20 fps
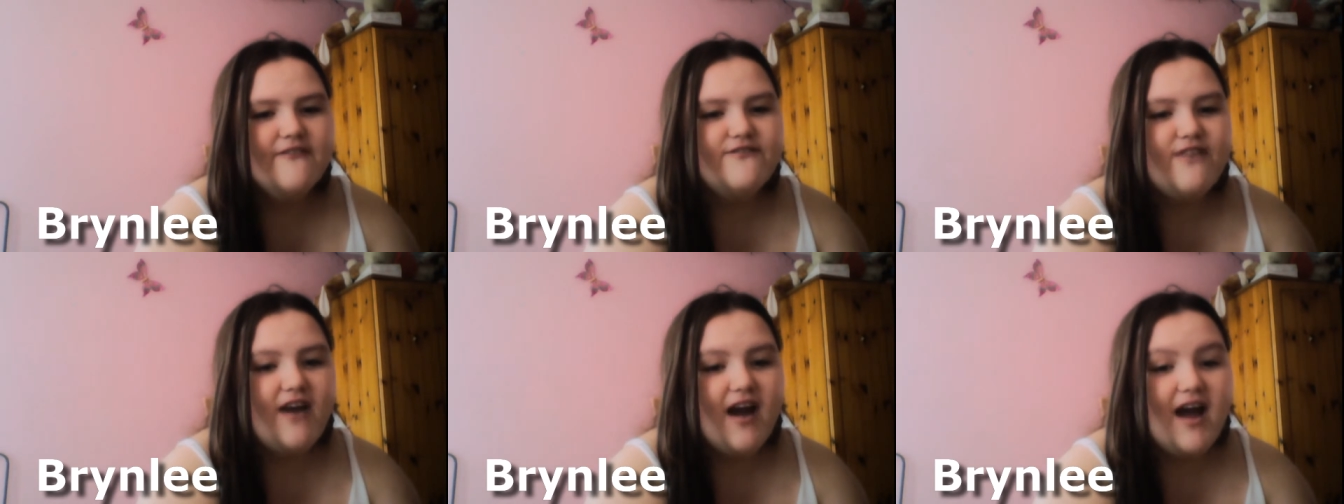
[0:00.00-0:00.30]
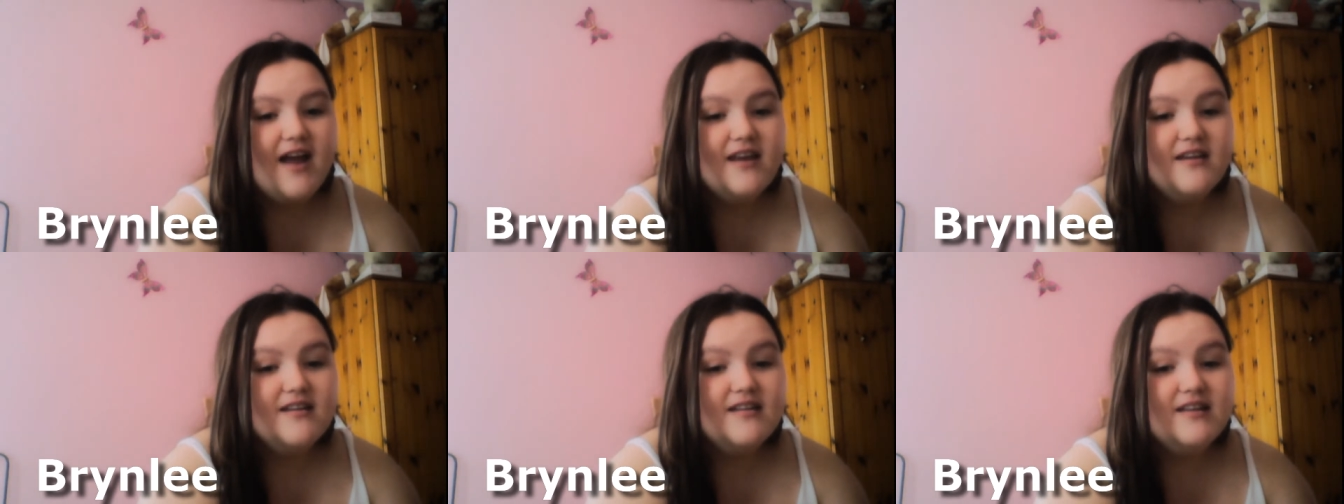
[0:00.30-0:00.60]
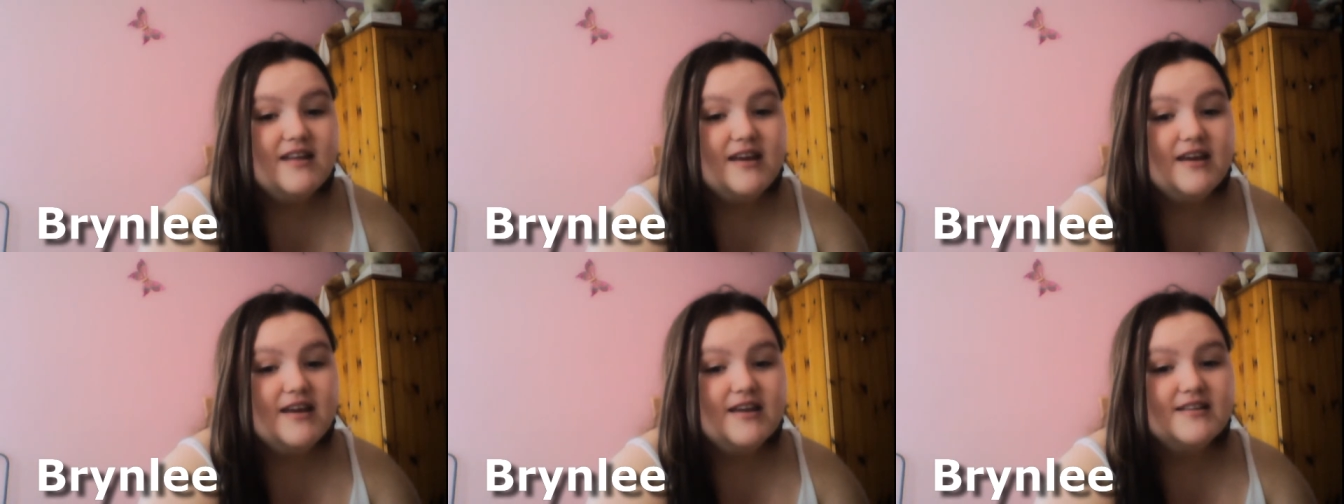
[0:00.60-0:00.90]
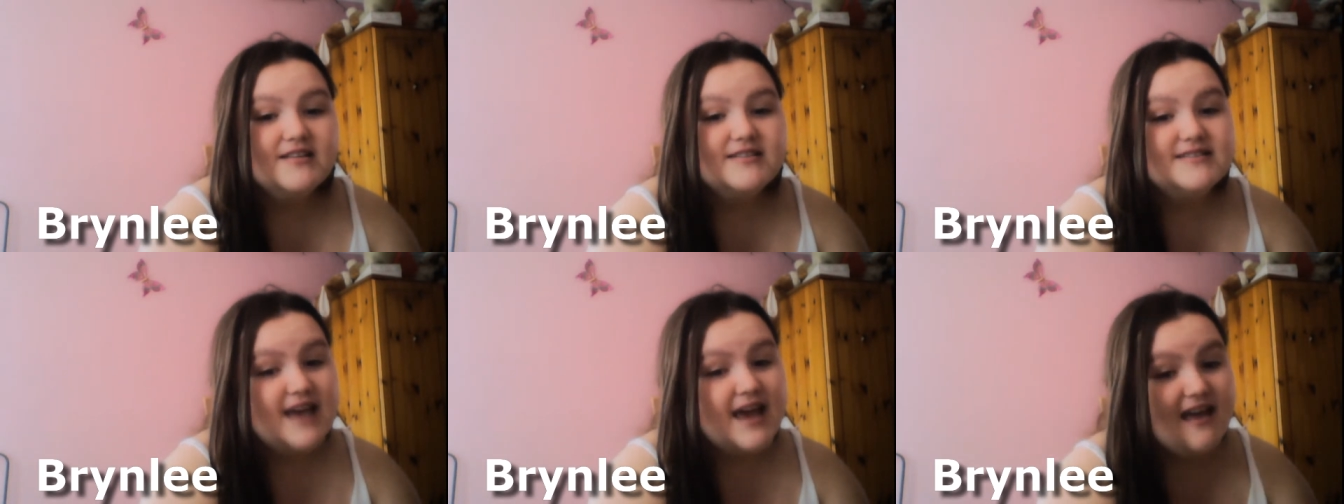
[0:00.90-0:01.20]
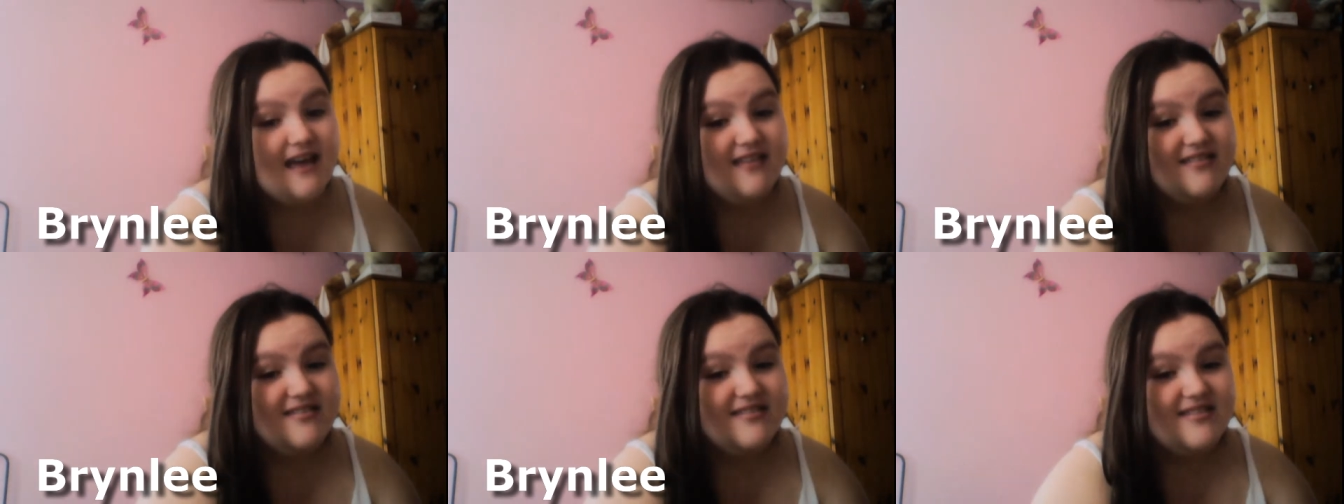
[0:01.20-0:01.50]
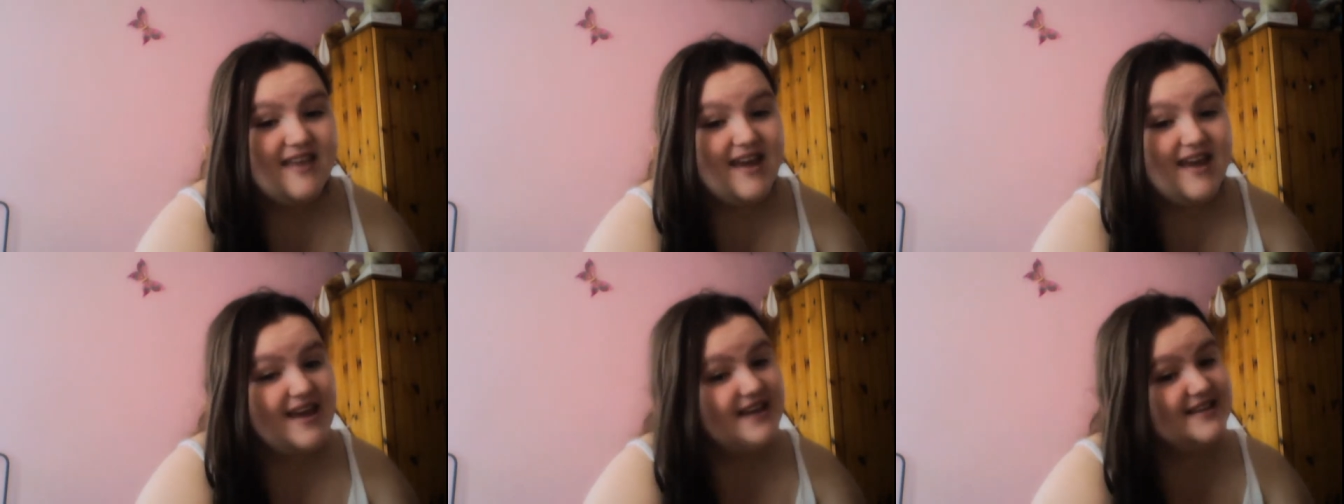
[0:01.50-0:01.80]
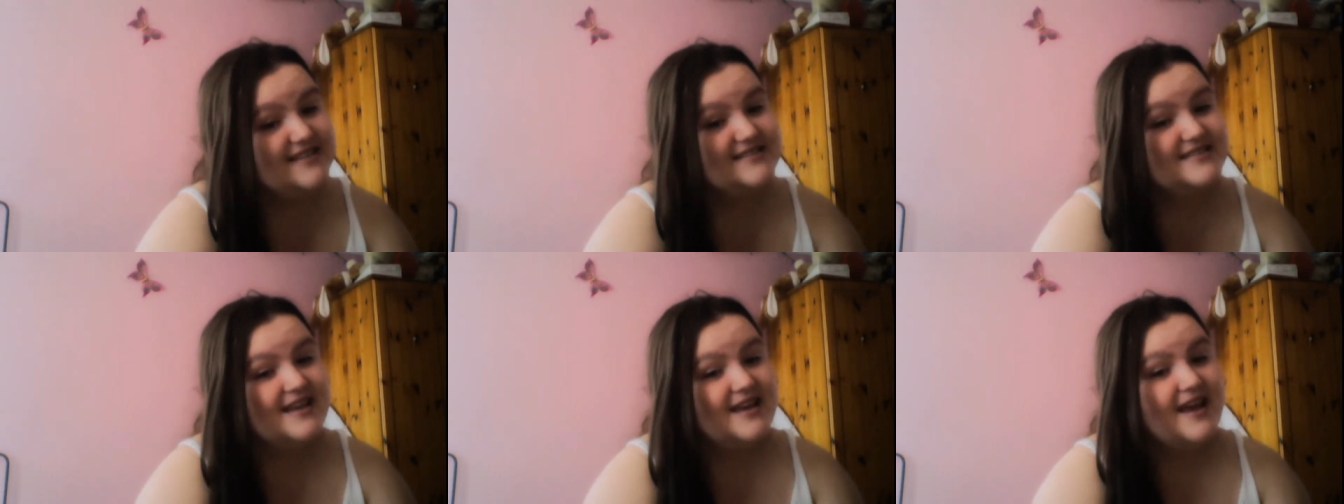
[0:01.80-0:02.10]
finally 10th
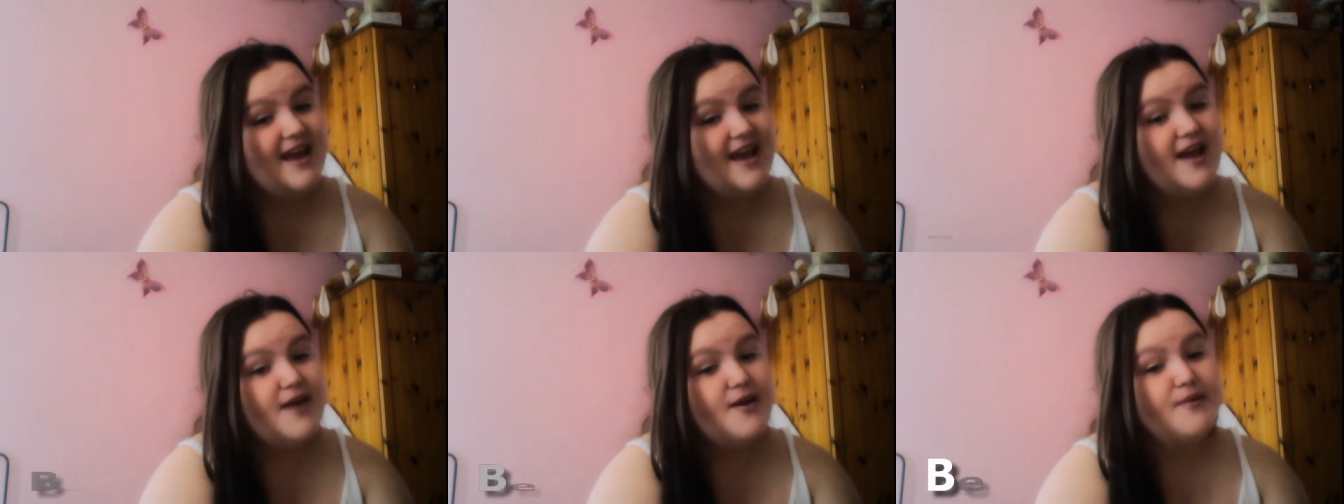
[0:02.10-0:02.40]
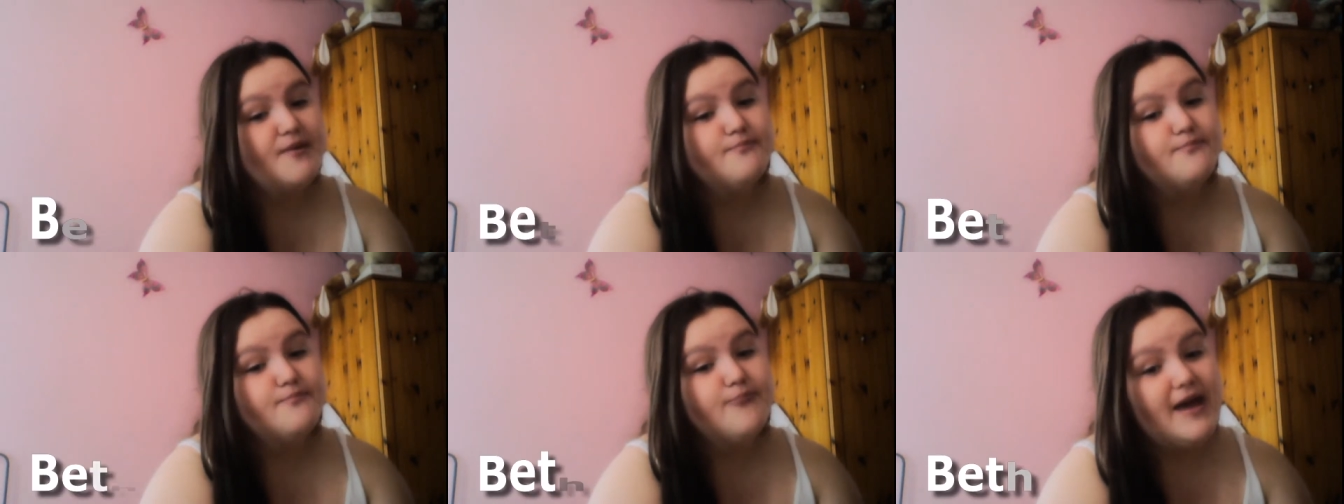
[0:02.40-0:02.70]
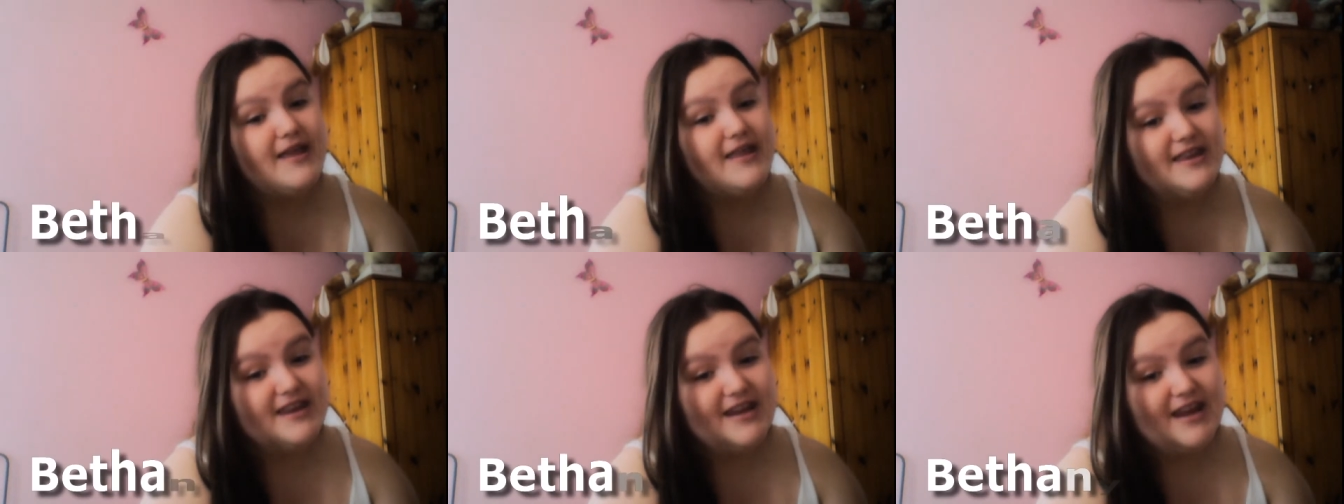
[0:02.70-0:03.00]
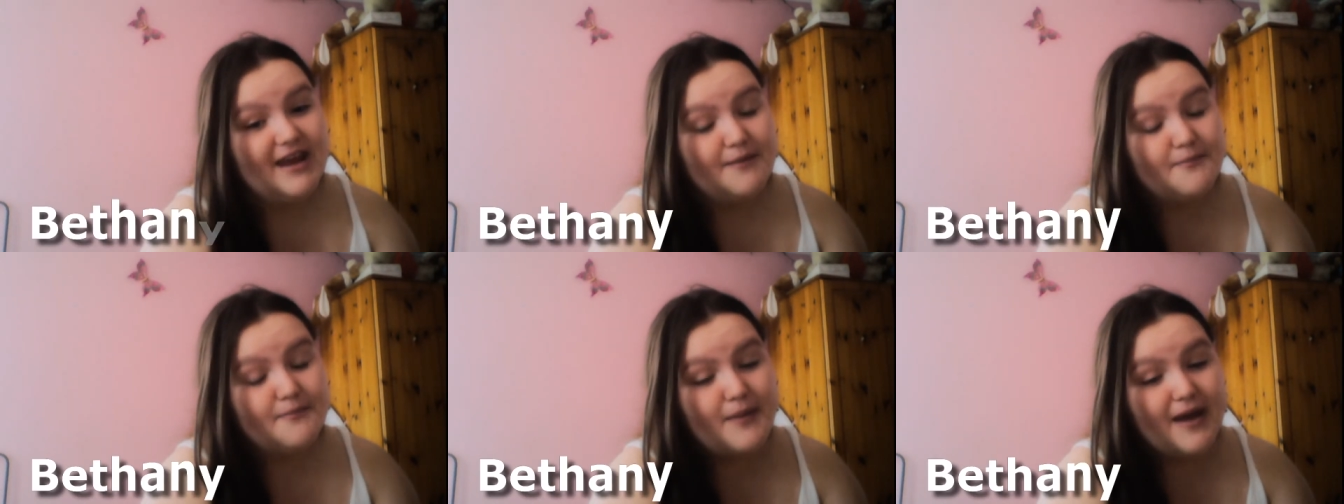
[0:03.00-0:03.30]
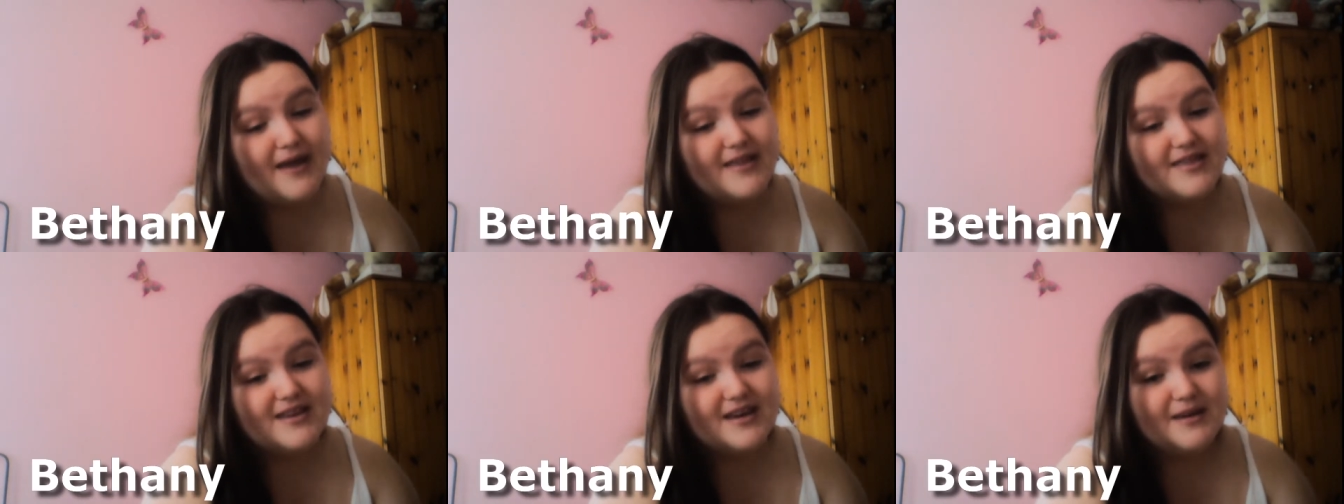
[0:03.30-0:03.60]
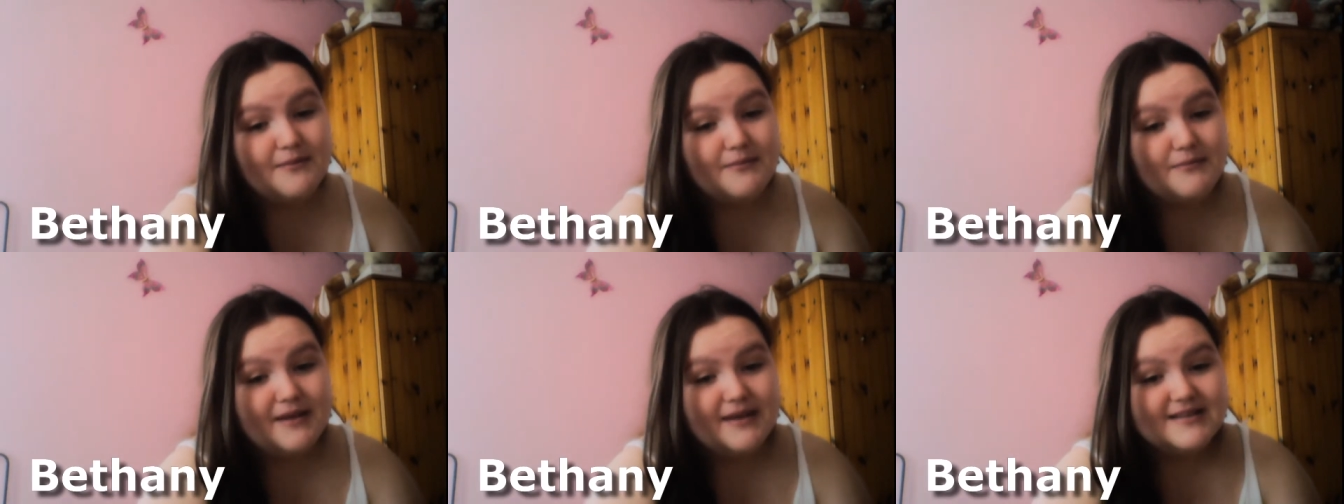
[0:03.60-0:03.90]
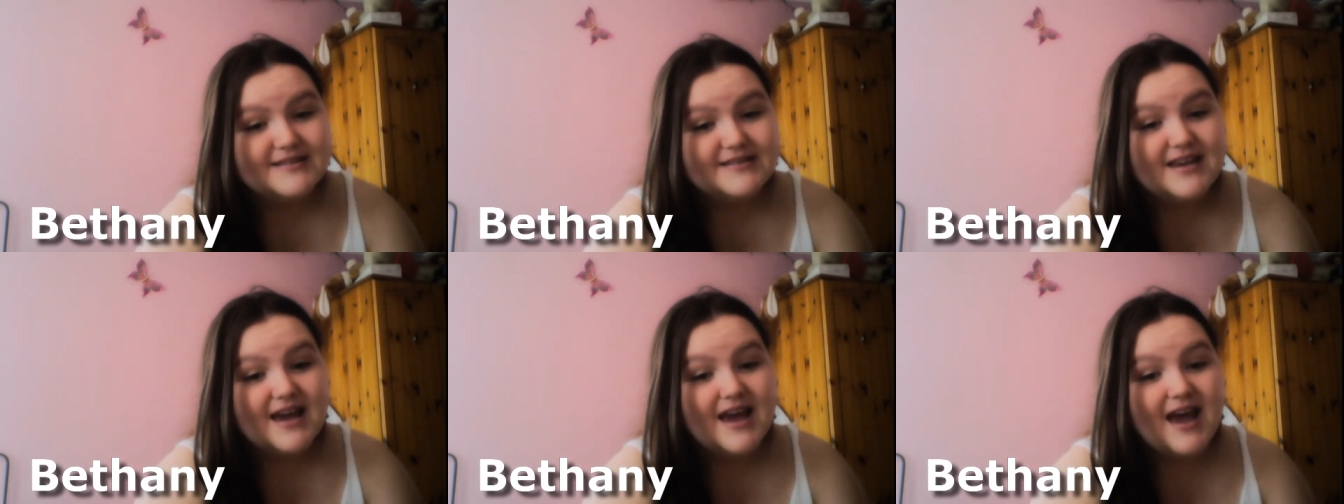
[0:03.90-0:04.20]
is Bethany and Bethany
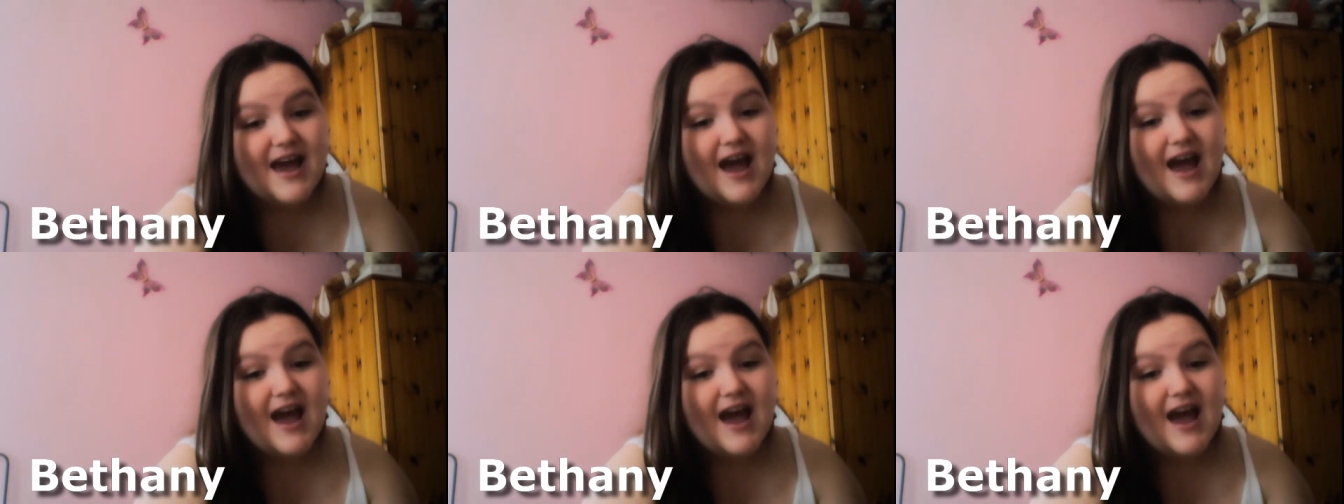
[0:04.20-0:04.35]
means